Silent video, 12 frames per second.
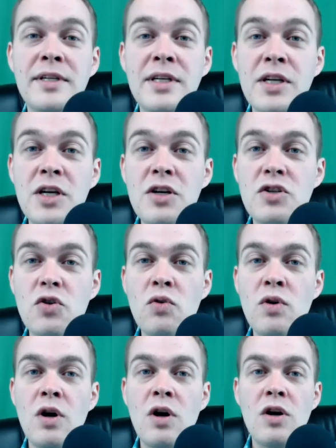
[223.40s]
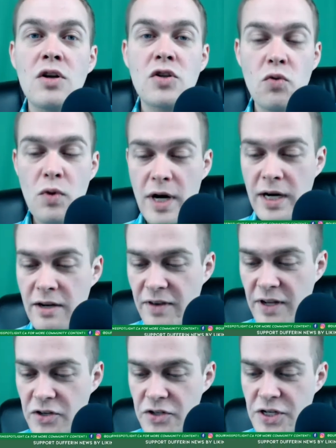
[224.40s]
Yeah. So what kind of
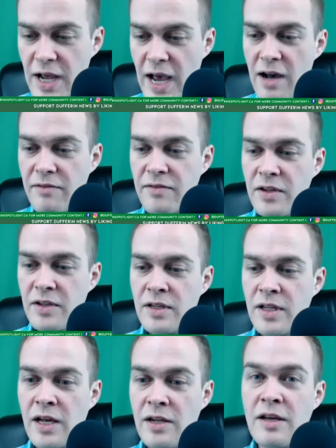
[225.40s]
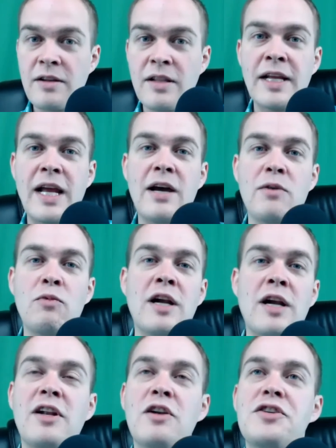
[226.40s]
vendors do you have what kind
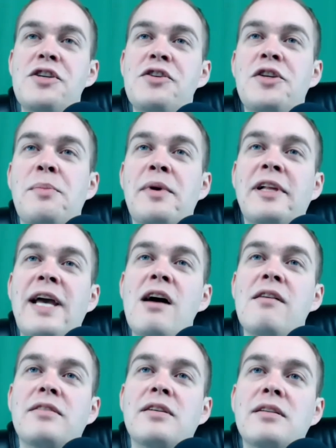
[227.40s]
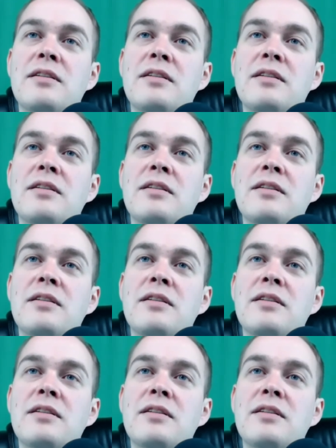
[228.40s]
of vendors do you typically have?